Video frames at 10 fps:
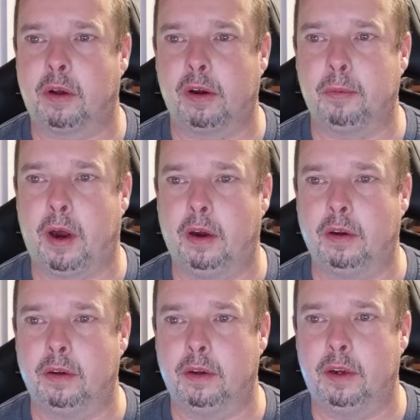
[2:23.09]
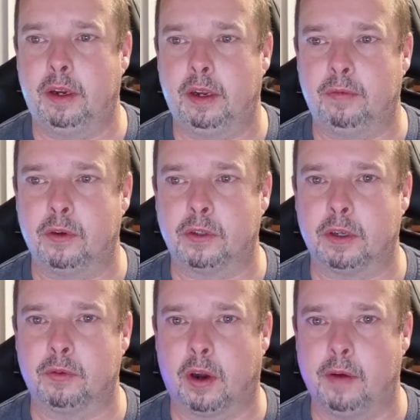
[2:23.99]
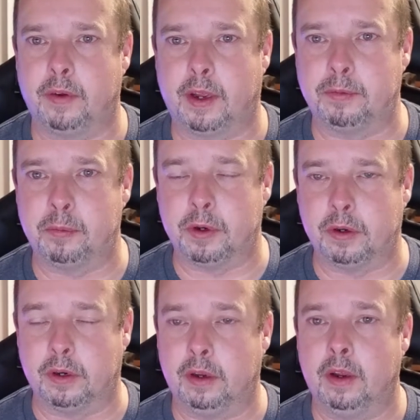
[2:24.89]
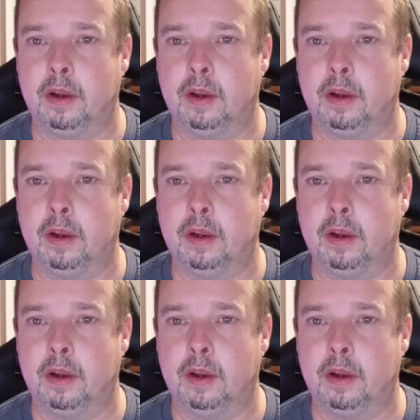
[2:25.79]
autopilot and full self-driving capability.